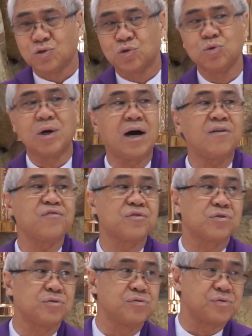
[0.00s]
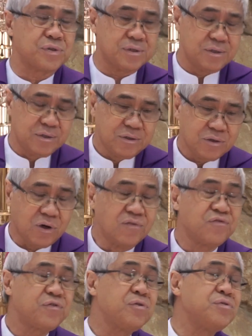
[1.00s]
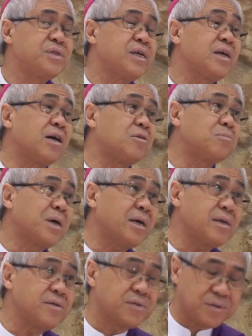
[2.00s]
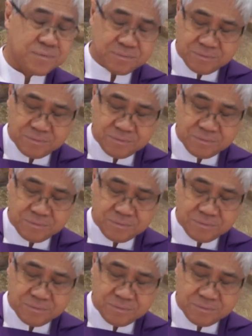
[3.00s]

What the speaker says: through half-truths, confusing our minds.